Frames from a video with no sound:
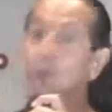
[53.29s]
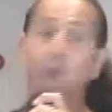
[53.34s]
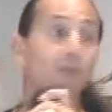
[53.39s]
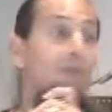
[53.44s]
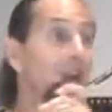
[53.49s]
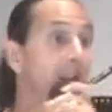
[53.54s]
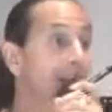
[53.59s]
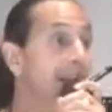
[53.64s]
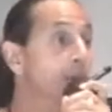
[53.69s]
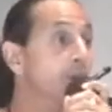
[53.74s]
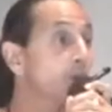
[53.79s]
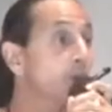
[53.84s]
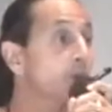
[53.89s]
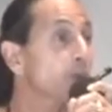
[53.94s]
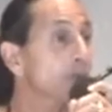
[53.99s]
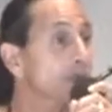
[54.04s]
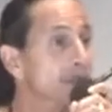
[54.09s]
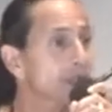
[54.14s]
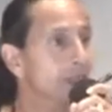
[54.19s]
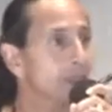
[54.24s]
their
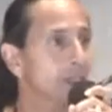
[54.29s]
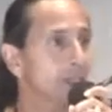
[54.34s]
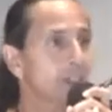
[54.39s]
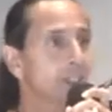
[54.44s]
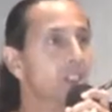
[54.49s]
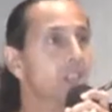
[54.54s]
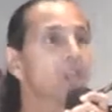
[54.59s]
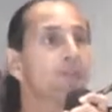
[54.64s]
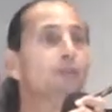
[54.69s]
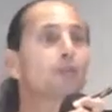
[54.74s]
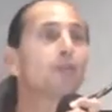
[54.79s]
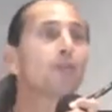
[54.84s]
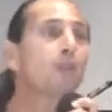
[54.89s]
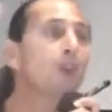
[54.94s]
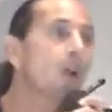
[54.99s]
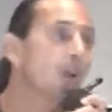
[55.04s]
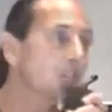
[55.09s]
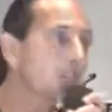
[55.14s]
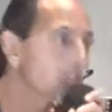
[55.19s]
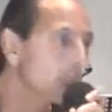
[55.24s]
financial blessings in
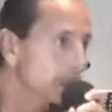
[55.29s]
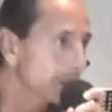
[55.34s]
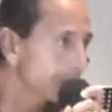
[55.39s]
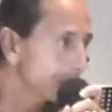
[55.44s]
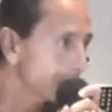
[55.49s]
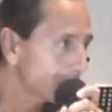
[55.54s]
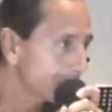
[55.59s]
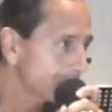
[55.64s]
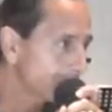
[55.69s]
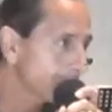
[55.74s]
front